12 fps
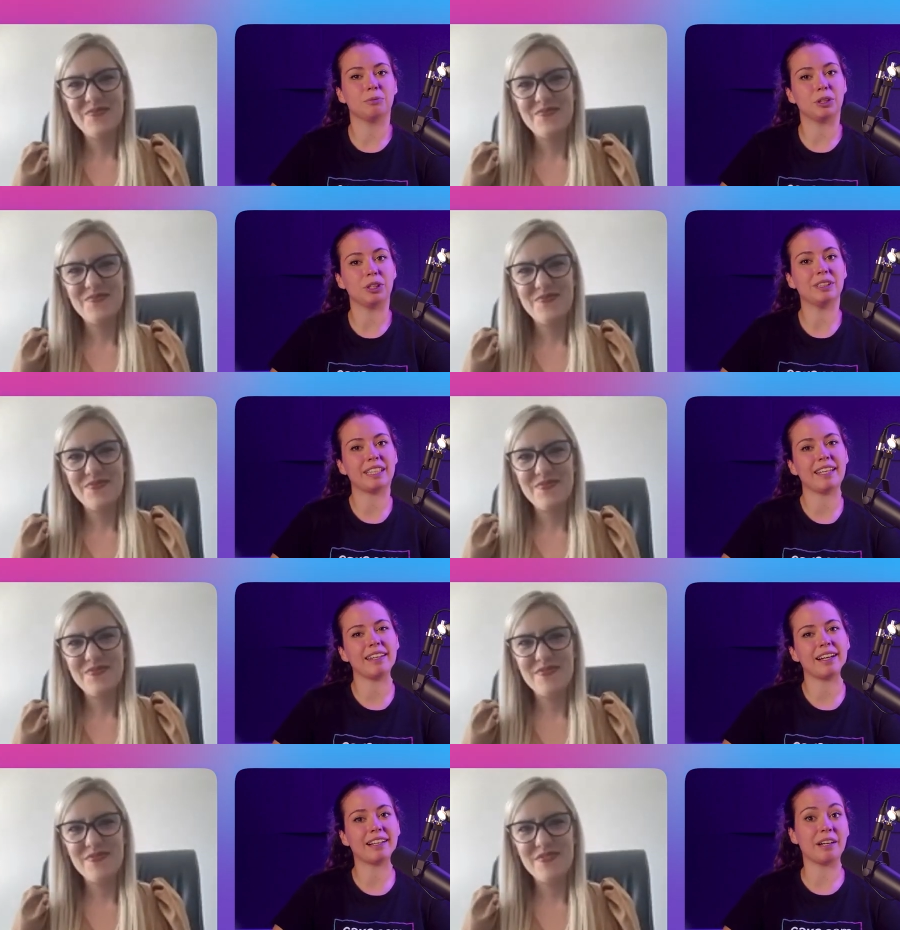Speaker 1: would you
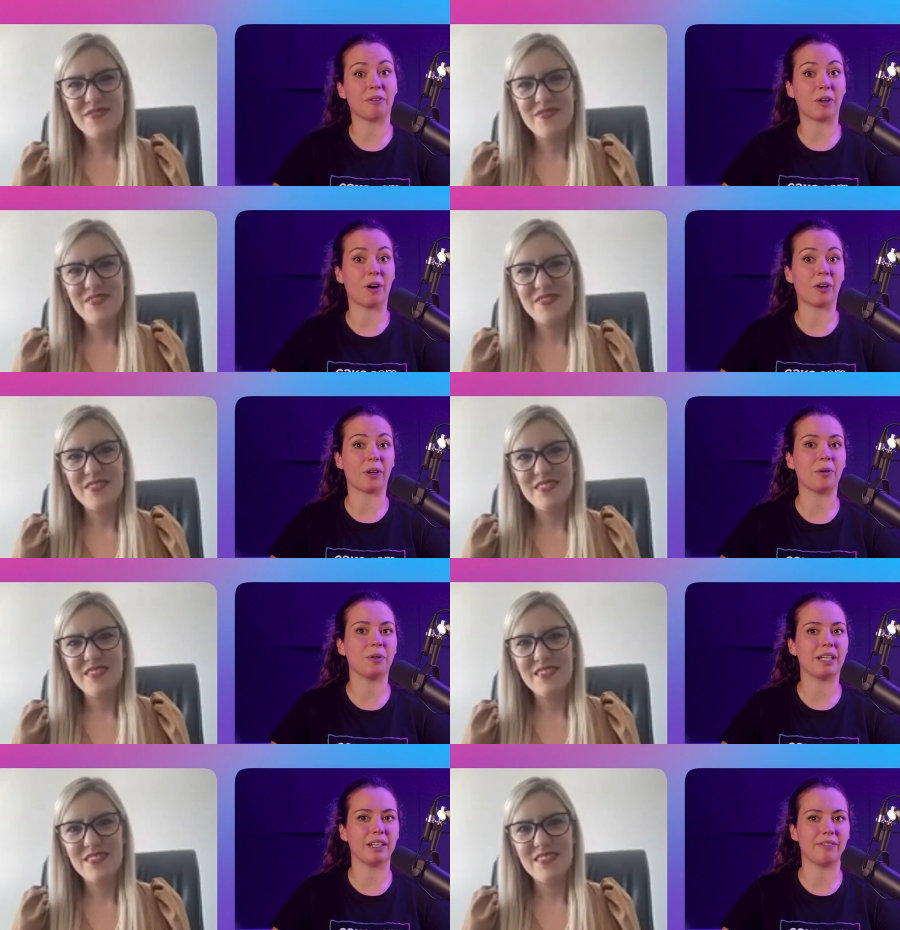say that Klever
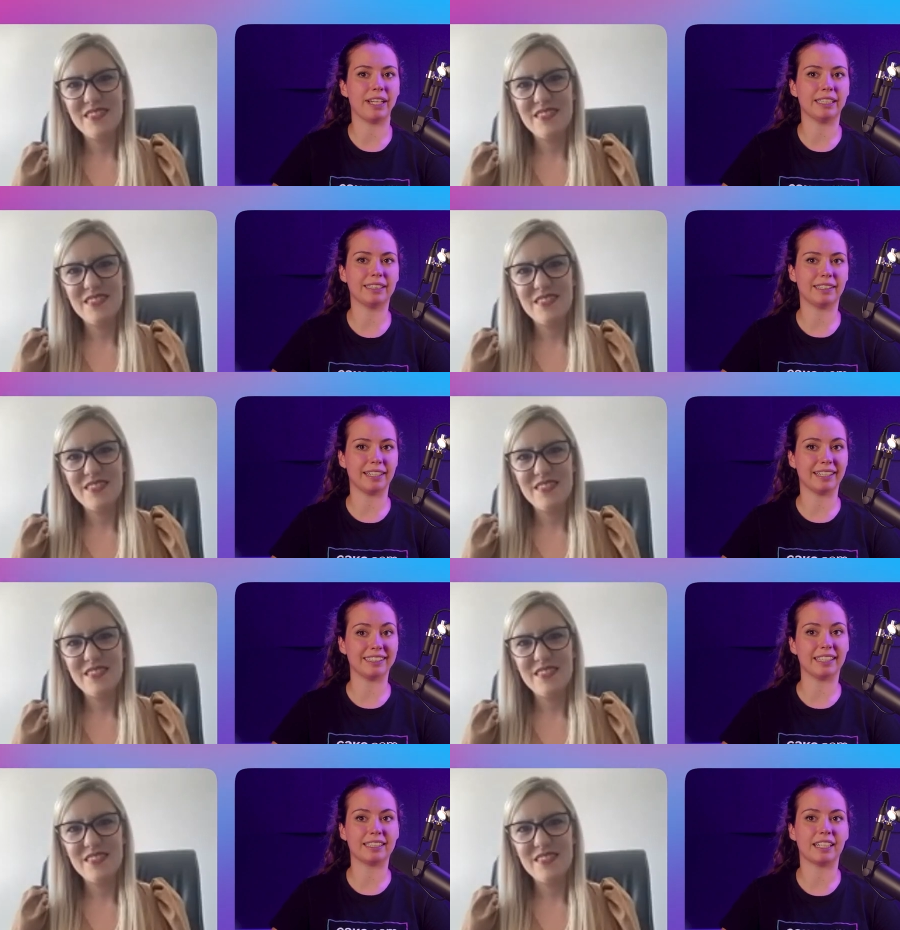Cargo innovates
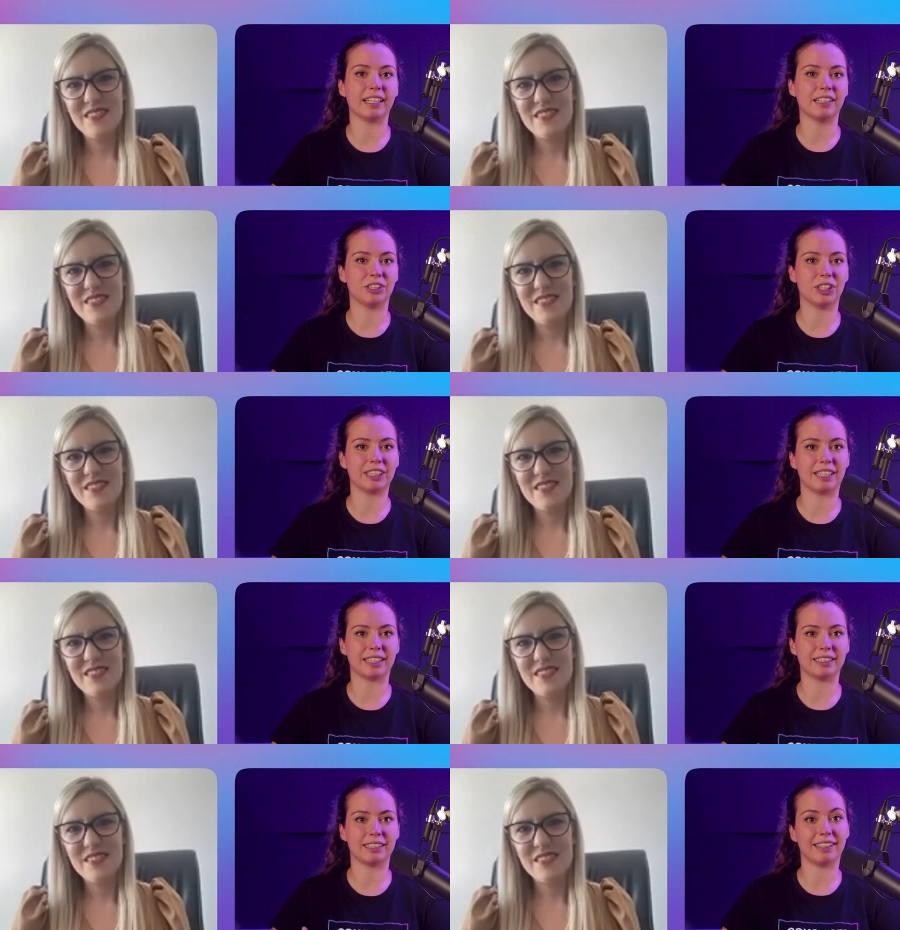the existing
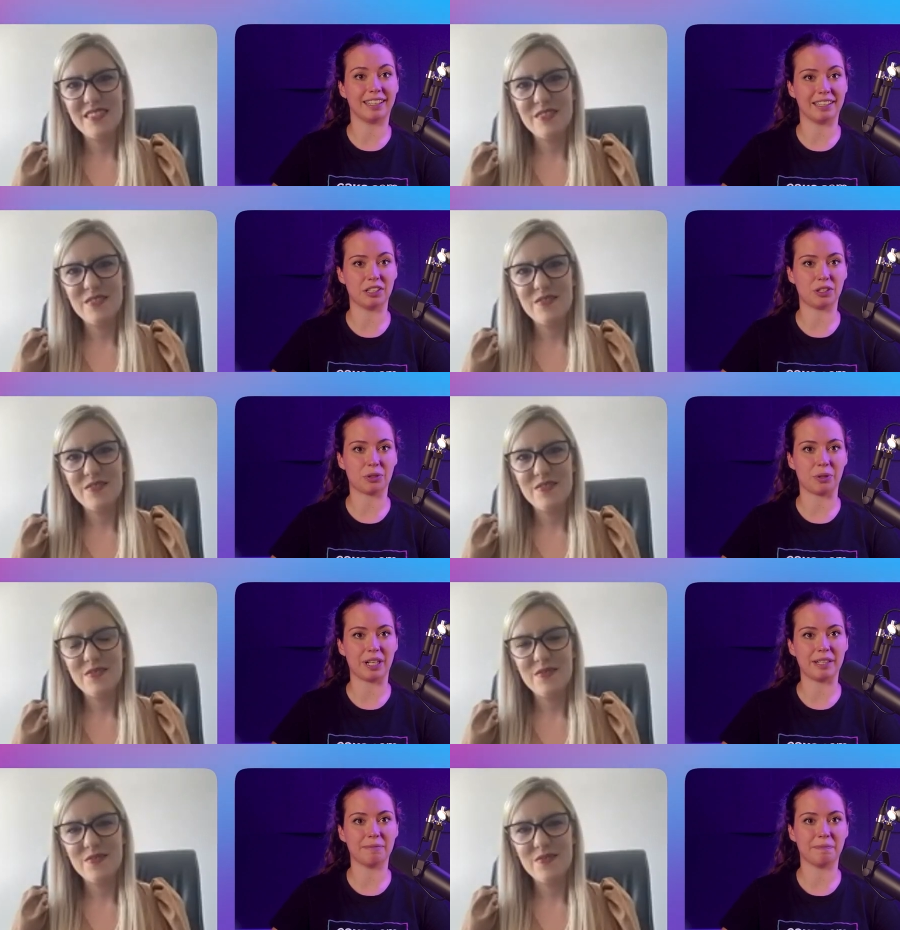logistics
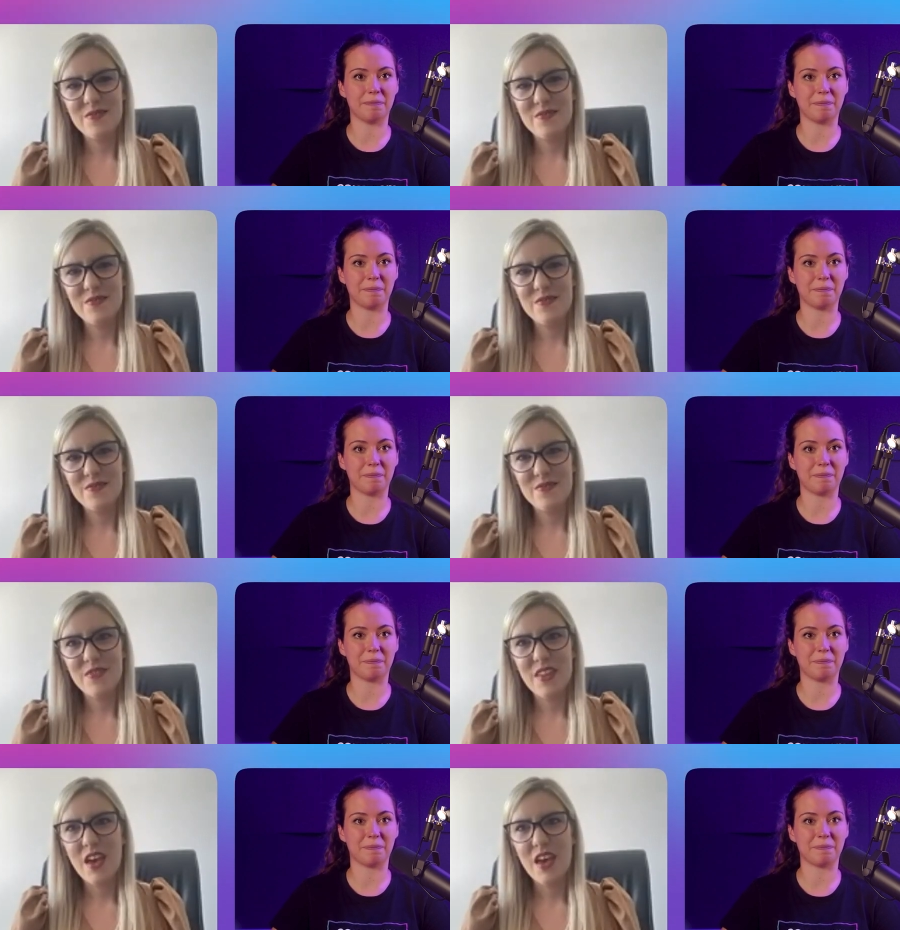industry
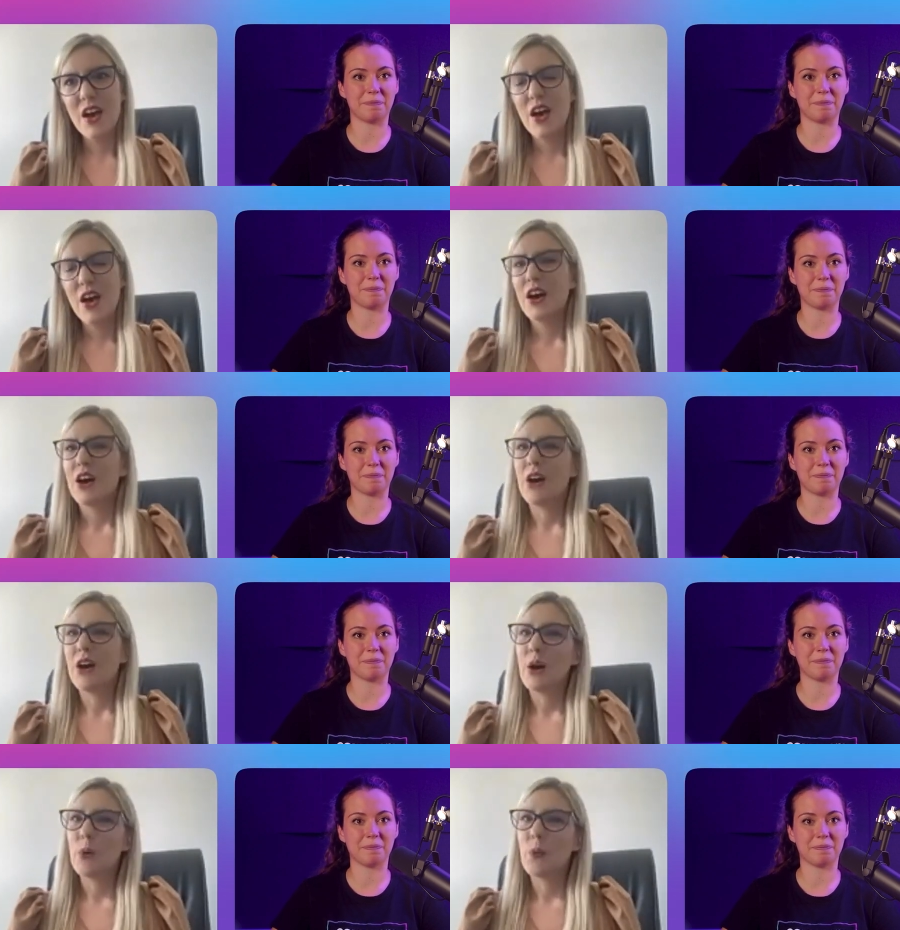
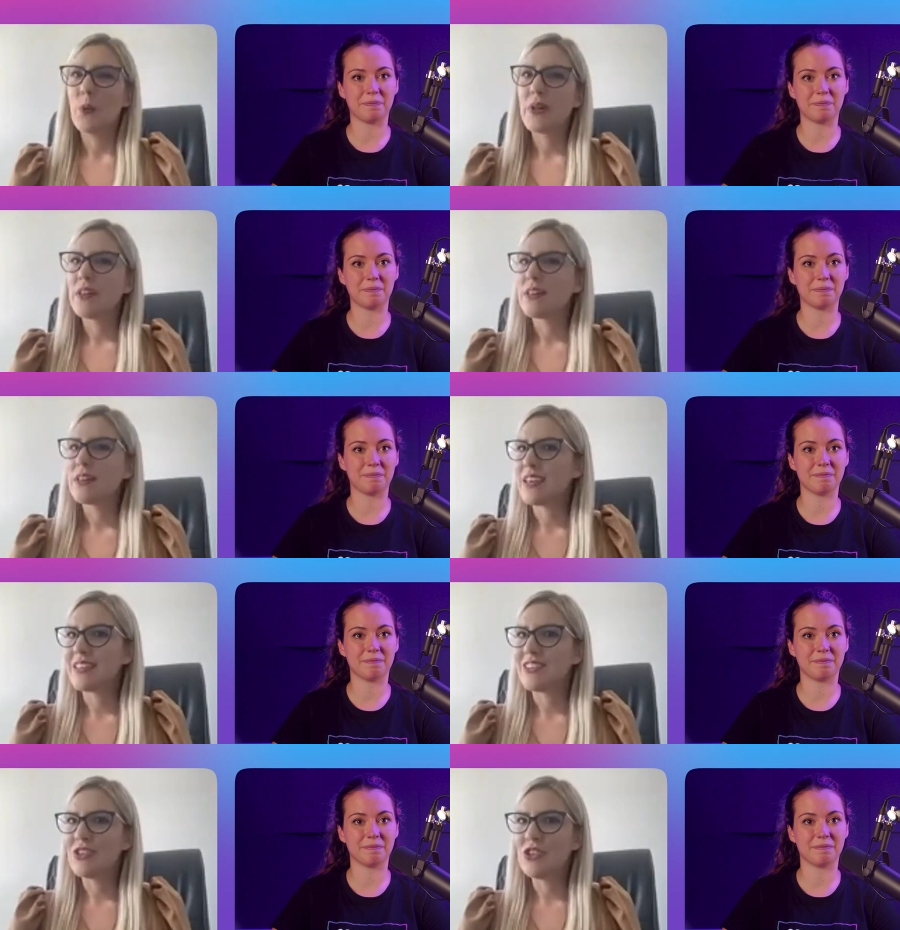
Speaker 2: uh, well,
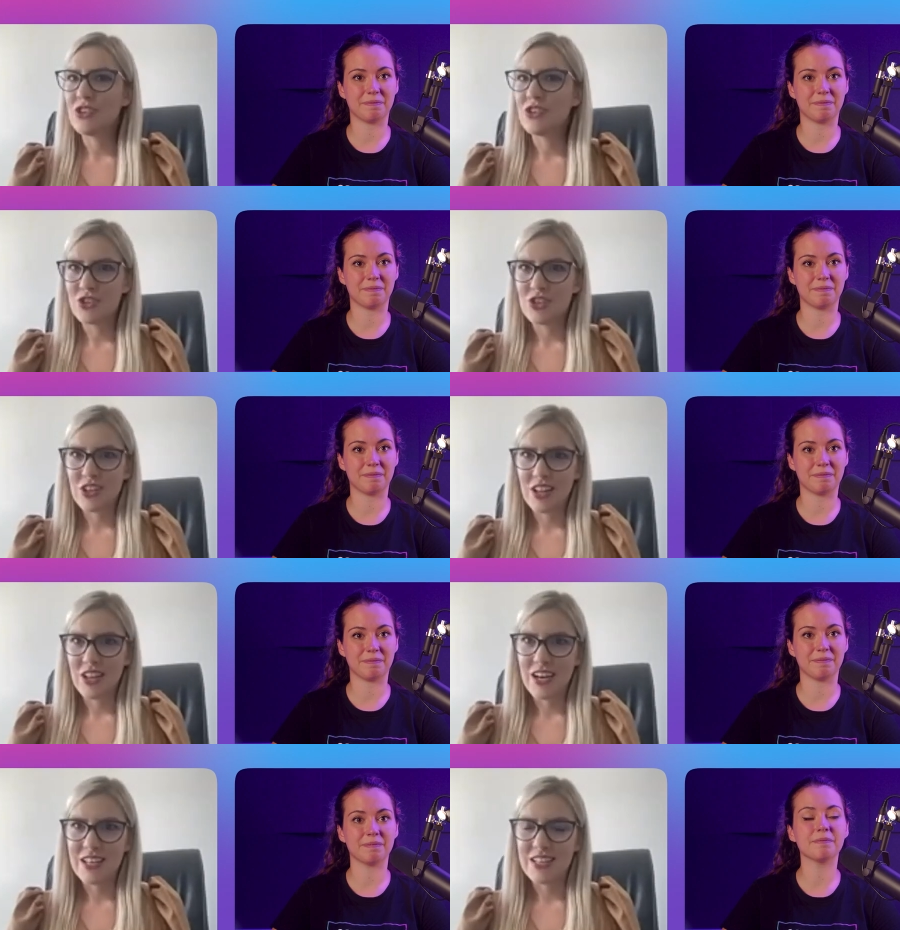it
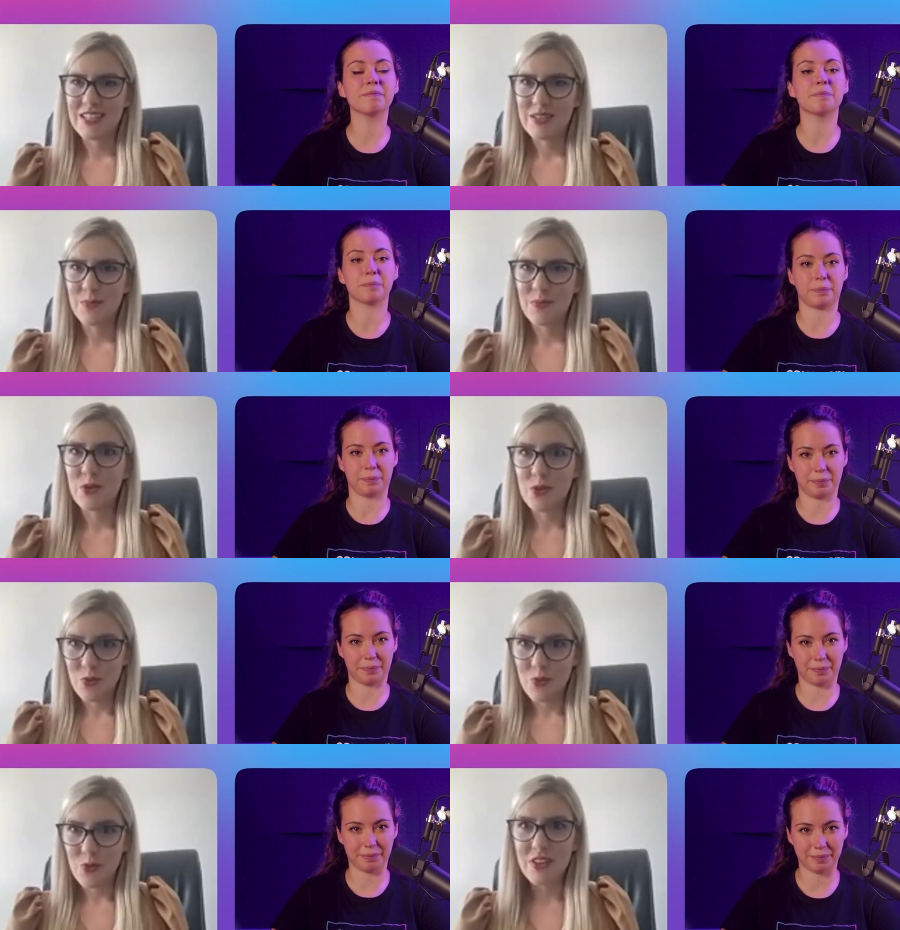digitalized, but
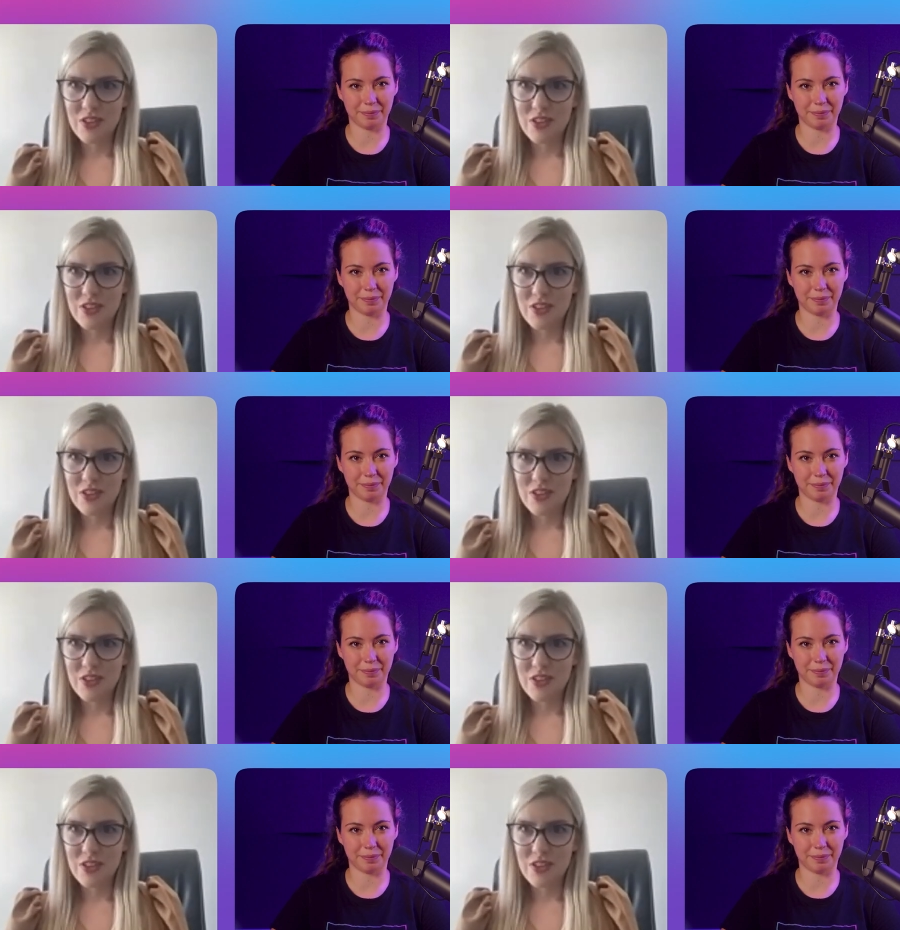it really